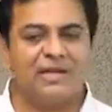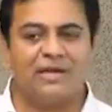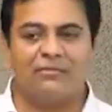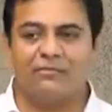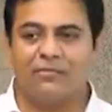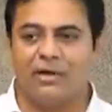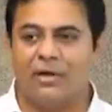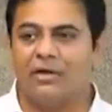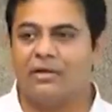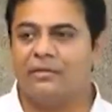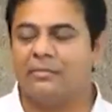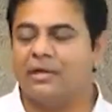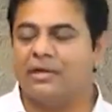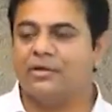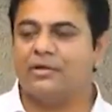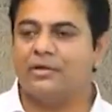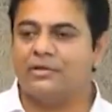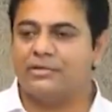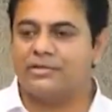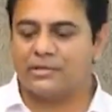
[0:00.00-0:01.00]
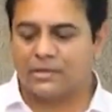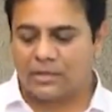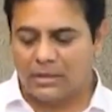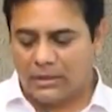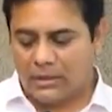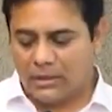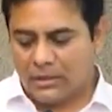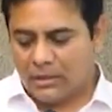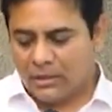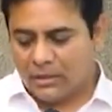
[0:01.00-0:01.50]
I'm worried because
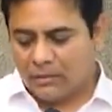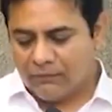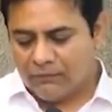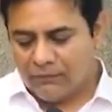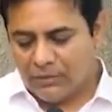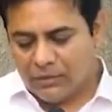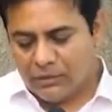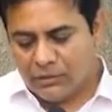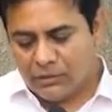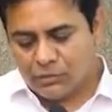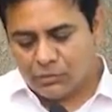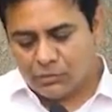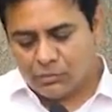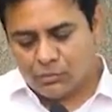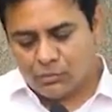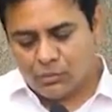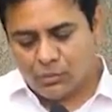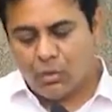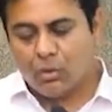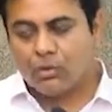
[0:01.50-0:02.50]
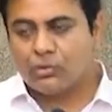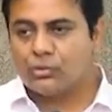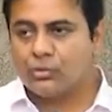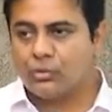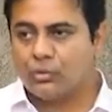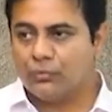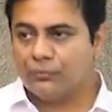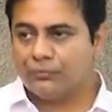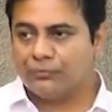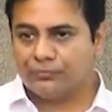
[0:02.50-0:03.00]
we need to
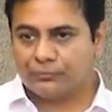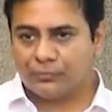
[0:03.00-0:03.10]
also